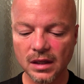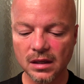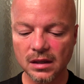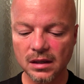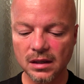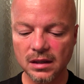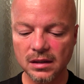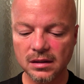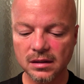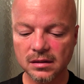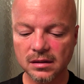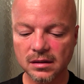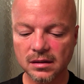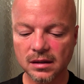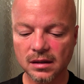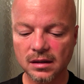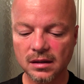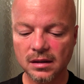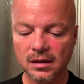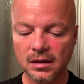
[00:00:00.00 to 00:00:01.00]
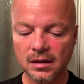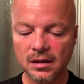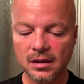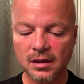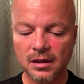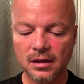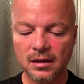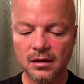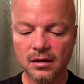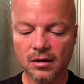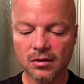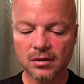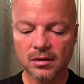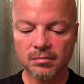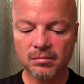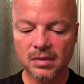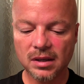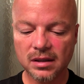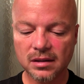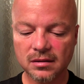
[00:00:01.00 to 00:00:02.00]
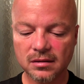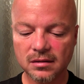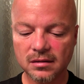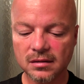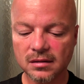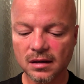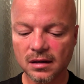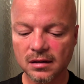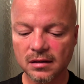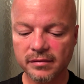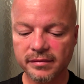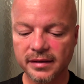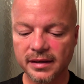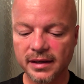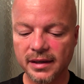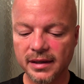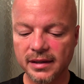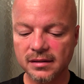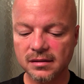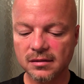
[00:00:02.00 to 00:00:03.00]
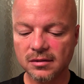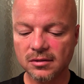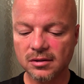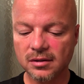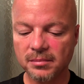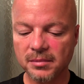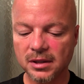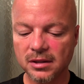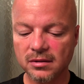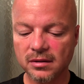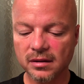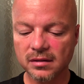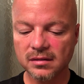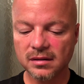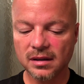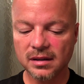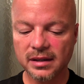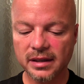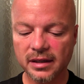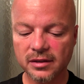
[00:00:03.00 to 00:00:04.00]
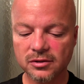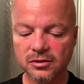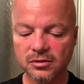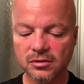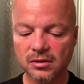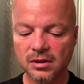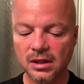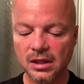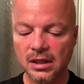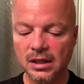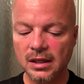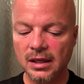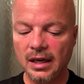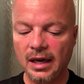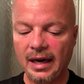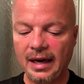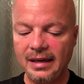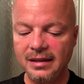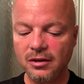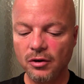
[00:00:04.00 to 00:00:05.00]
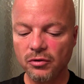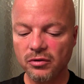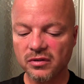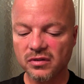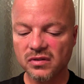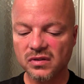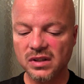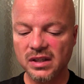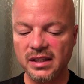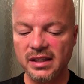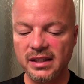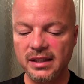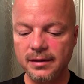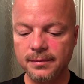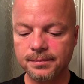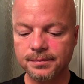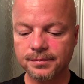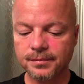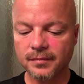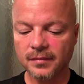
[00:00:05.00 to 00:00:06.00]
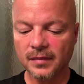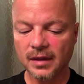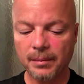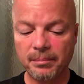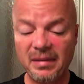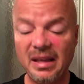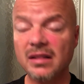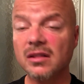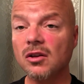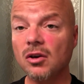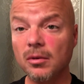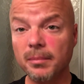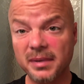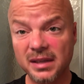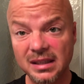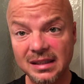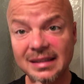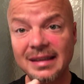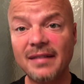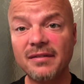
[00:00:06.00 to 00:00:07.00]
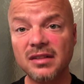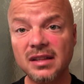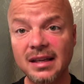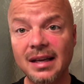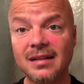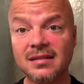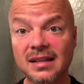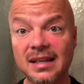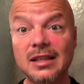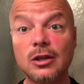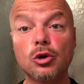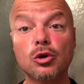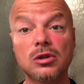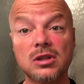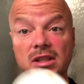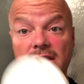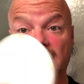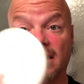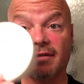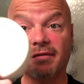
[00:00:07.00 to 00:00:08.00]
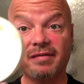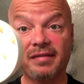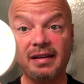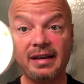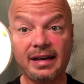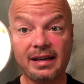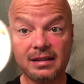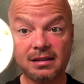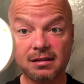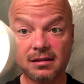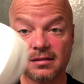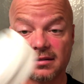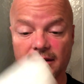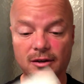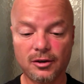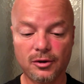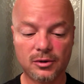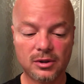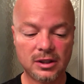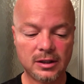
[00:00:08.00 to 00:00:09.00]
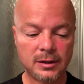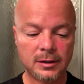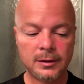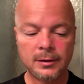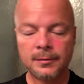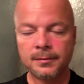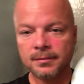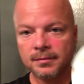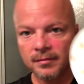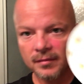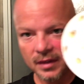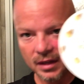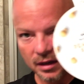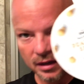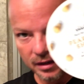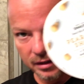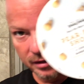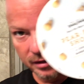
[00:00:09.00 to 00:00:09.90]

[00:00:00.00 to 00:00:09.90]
Uh, da, da, da. Coconut butter, duck fat, sodium hydroxide, castrol. I don't see menthol, but it definitely has a cooling effect. So uh,